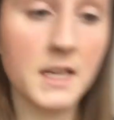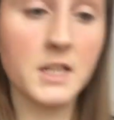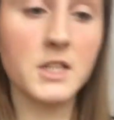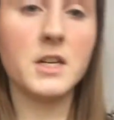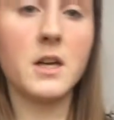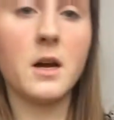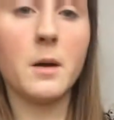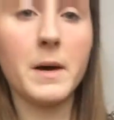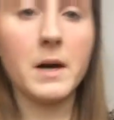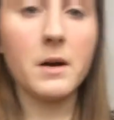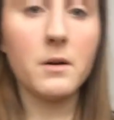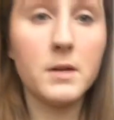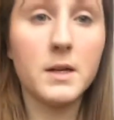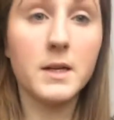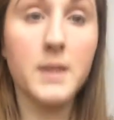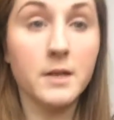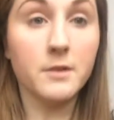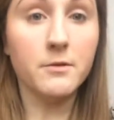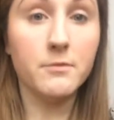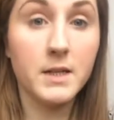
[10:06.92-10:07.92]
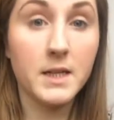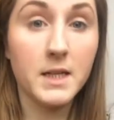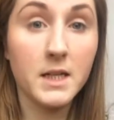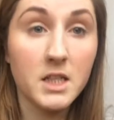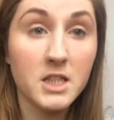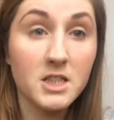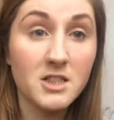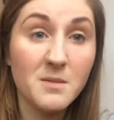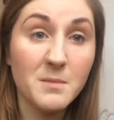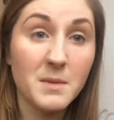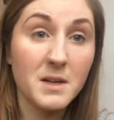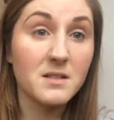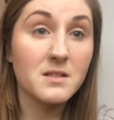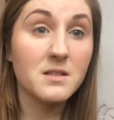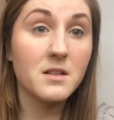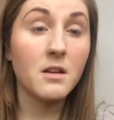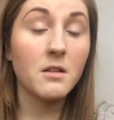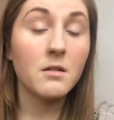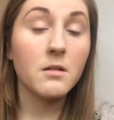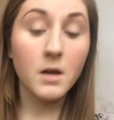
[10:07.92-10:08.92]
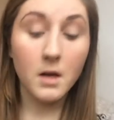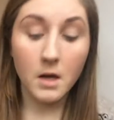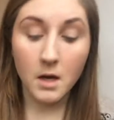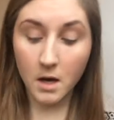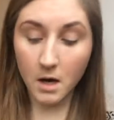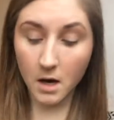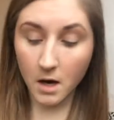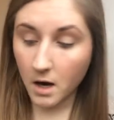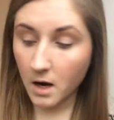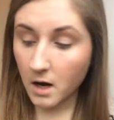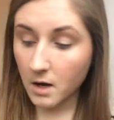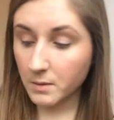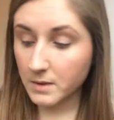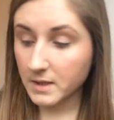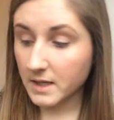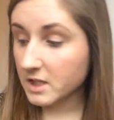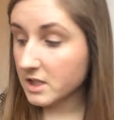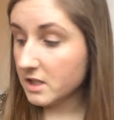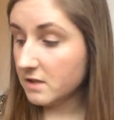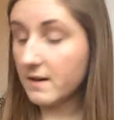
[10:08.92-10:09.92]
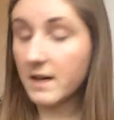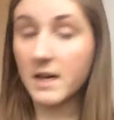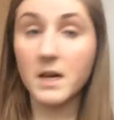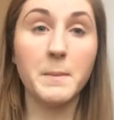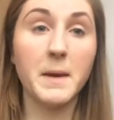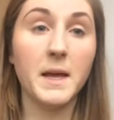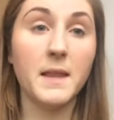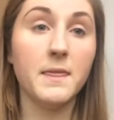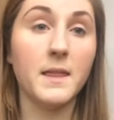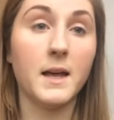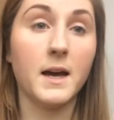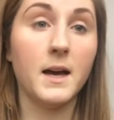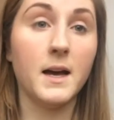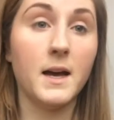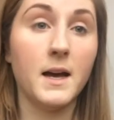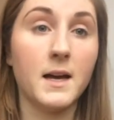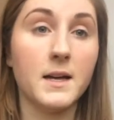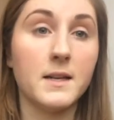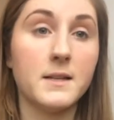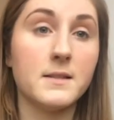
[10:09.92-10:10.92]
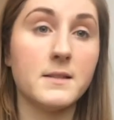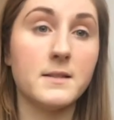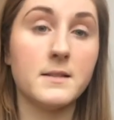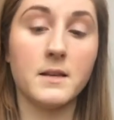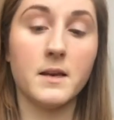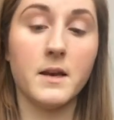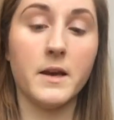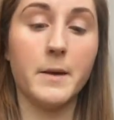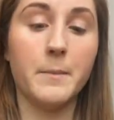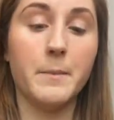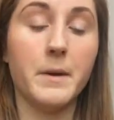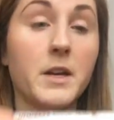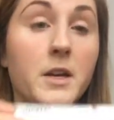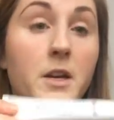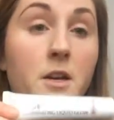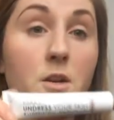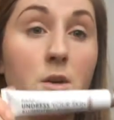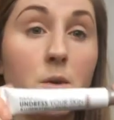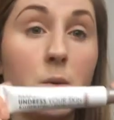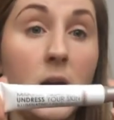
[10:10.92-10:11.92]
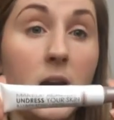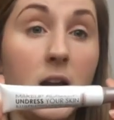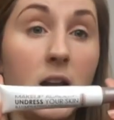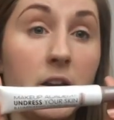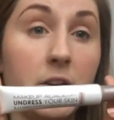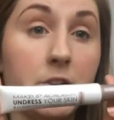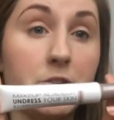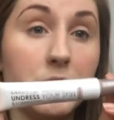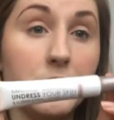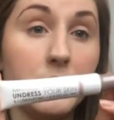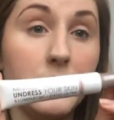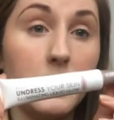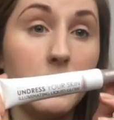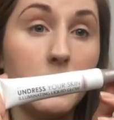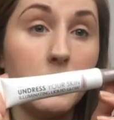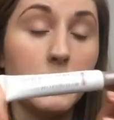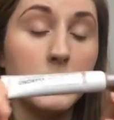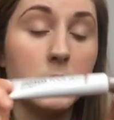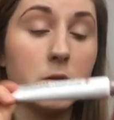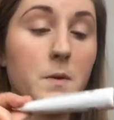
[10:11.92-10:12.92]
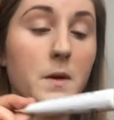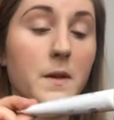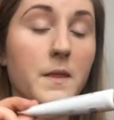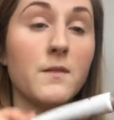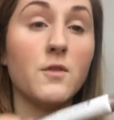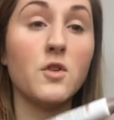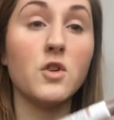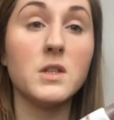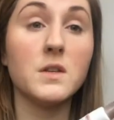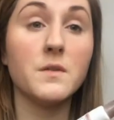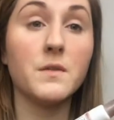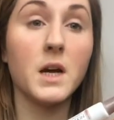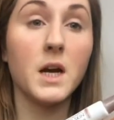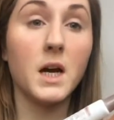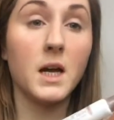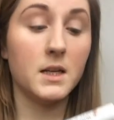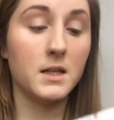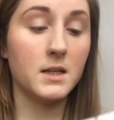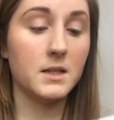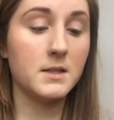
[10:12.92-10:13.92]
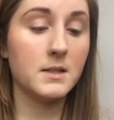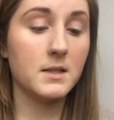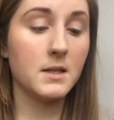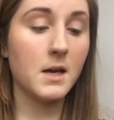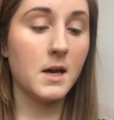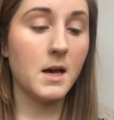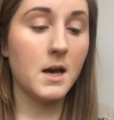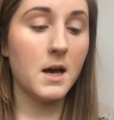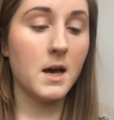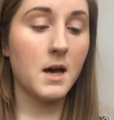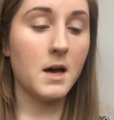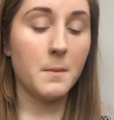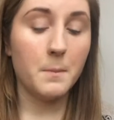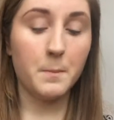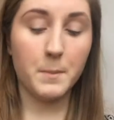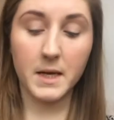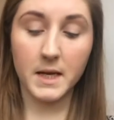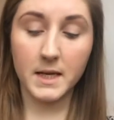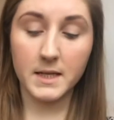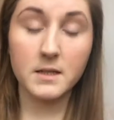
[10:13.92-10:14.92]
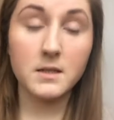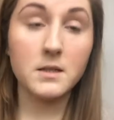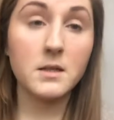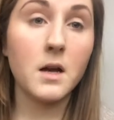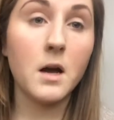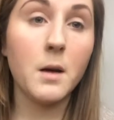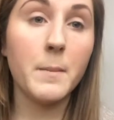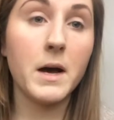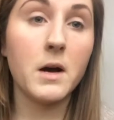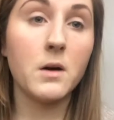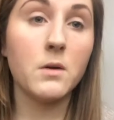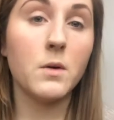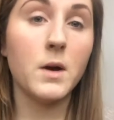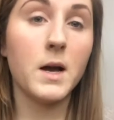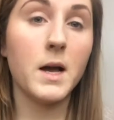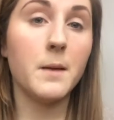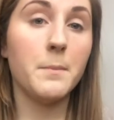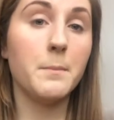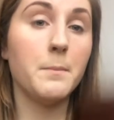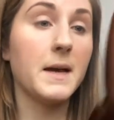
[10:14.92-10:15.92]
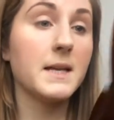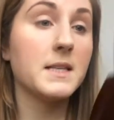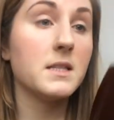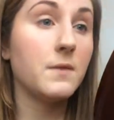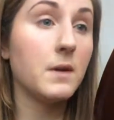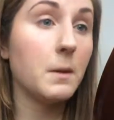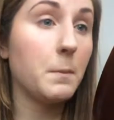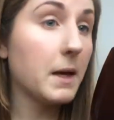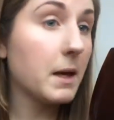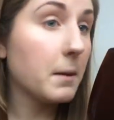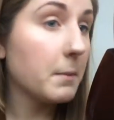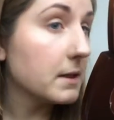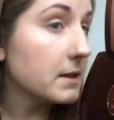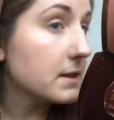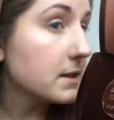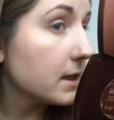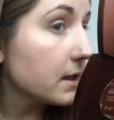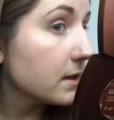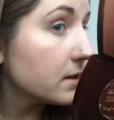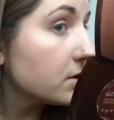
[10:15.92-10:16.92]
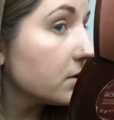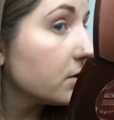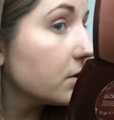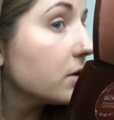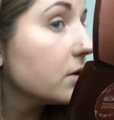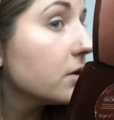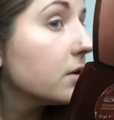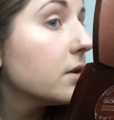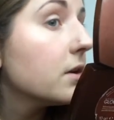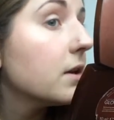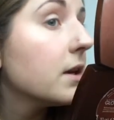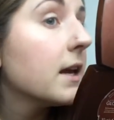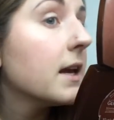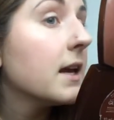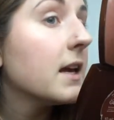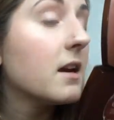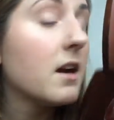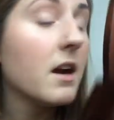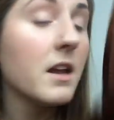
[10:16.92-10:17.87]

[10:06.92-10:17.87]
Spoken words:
actually come out like a really nice shimmer. So I would actually recommend that as a new highlighter if anyone wants one. They've got different colours, but it doesn't come out massively pigmented, so it